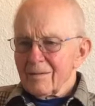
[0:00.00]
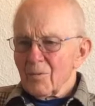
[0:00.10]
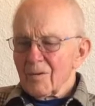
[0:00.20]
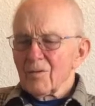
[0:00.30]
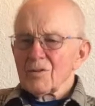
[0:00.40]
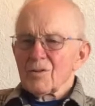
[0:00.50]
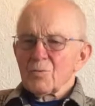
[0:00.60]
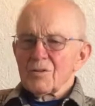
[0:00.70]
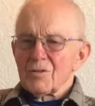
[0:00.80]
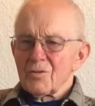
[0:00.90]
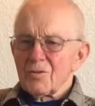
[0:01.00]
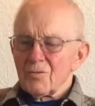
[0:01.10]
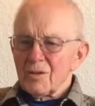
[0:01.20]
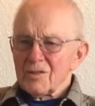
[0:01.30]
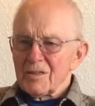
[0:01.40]
one of us was
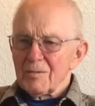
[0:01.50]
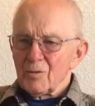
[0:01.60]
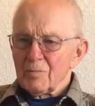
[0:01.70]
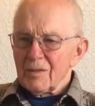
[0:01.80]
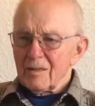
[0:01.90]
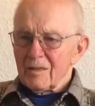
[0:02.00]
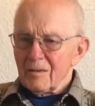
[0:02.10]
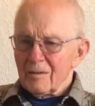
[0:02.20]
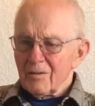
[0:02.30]
dressed up to be the